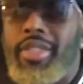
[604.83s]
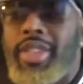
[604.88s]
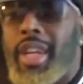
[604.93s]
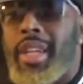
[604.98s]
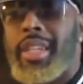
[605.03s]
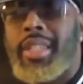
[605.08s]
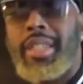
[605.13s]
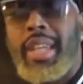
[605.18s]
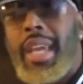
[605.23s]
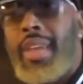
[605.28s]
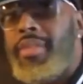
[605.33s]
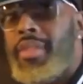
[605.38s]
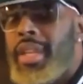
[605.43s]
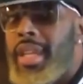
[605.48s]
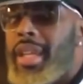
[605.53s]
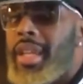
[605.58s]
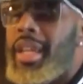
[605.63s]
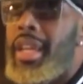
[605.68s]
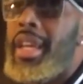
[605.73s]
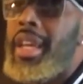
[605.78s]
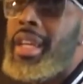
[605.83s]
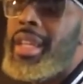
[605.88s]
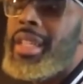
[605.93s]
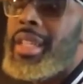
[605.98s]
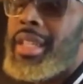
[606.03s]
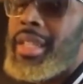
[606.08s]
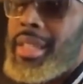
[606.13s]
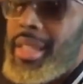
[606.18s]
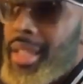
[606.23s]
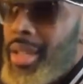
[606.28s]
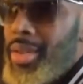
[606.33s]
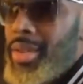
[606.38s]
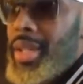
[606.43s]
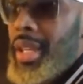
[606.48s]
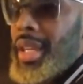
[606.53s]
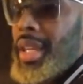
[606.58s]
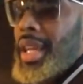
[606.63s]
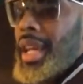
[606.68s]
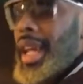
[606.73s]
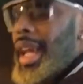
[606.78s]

They try to save you, nigga. You still did it.